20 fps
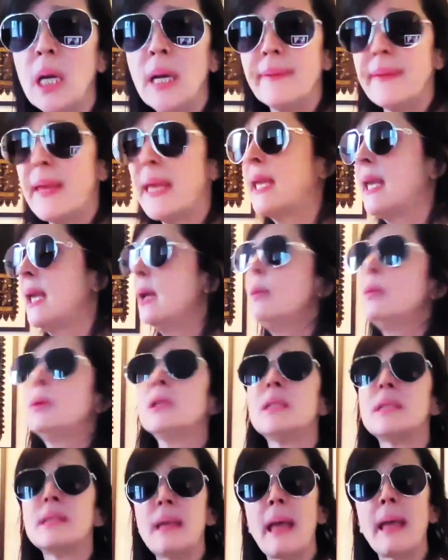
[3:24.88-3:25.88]
that he would
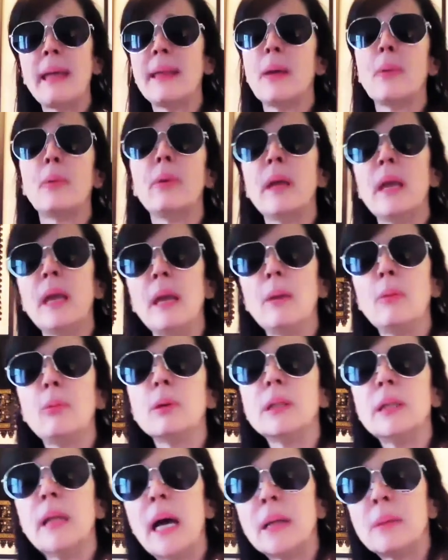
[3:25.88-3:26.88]
say that we
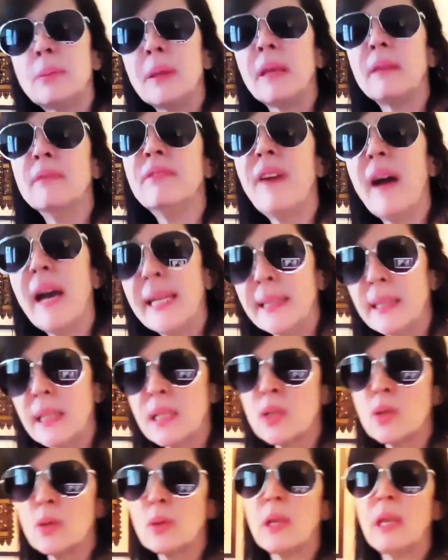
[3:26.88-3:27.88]
would not be invited
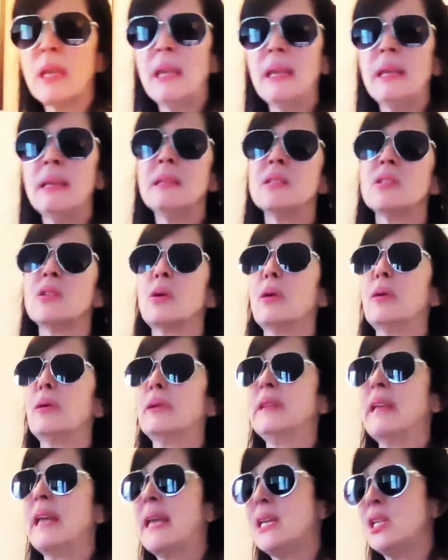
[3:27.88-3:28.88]
to his
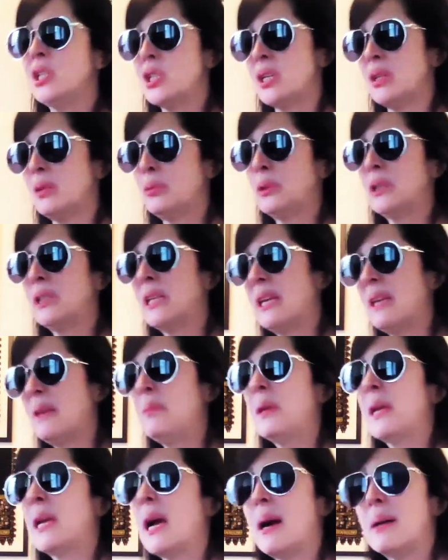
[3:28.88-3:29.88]
coronation when he
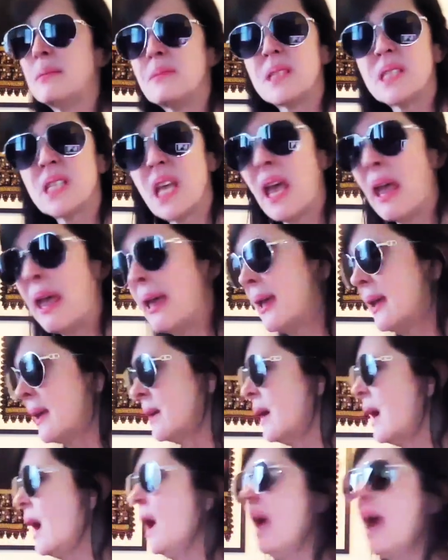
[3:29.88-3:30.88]
becomes king,
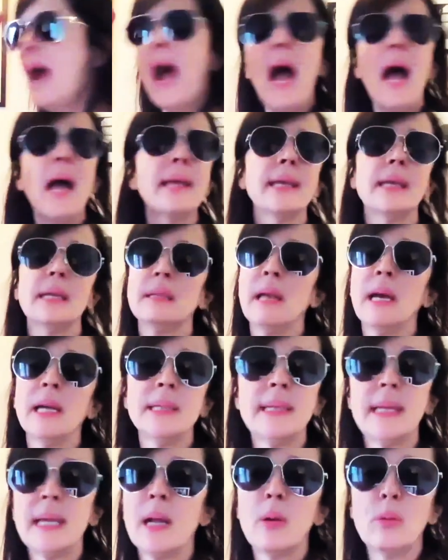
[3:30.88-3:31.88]
I cannot
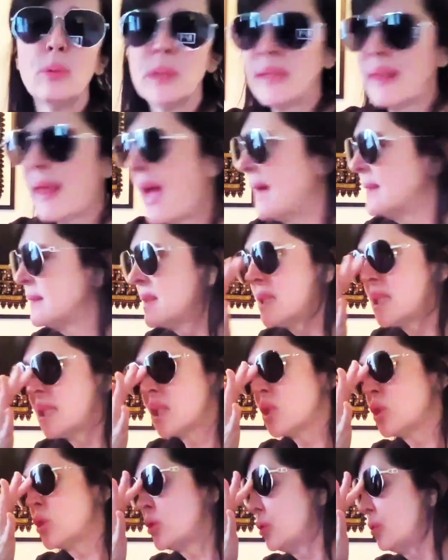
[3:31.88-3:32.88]
deal with that. This
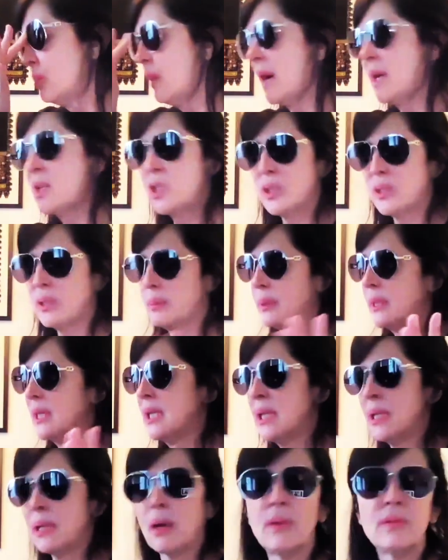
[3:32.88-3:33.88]
is too much in the
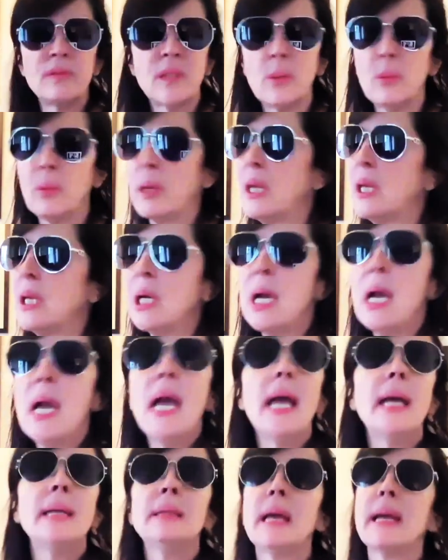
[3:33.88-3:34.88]
beginning of the week.
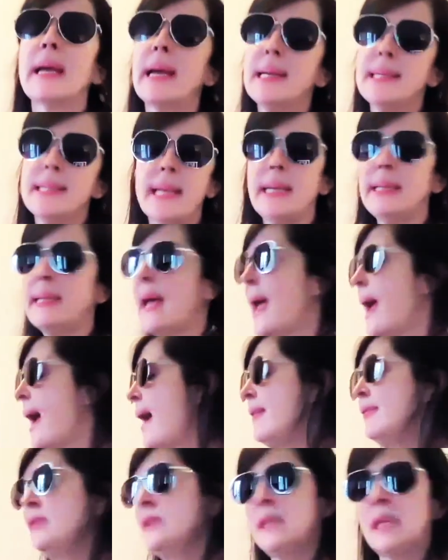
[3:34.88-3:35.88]
And like I said, I
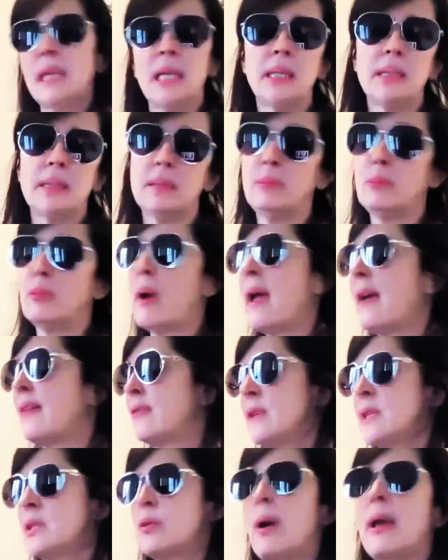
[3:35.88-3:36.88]
haven't eaten
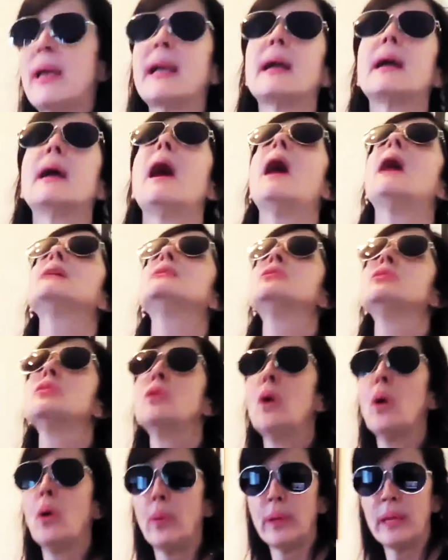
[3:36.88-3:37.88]
breakfast, so I got to
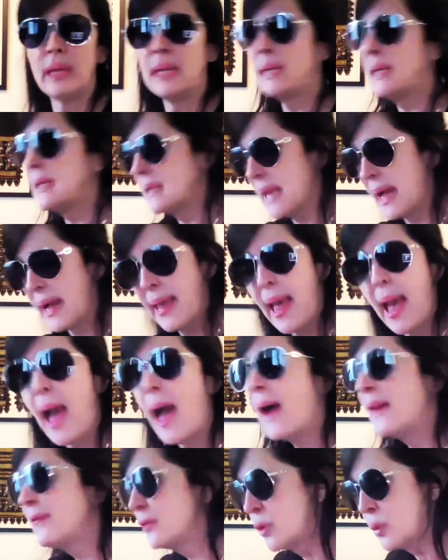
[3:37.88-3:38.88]
go eat. I
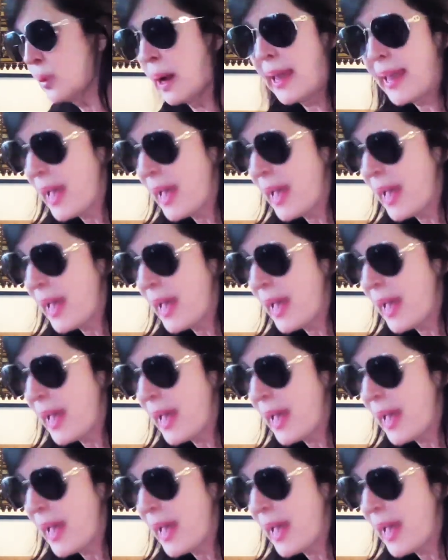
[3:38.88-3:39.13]
have to.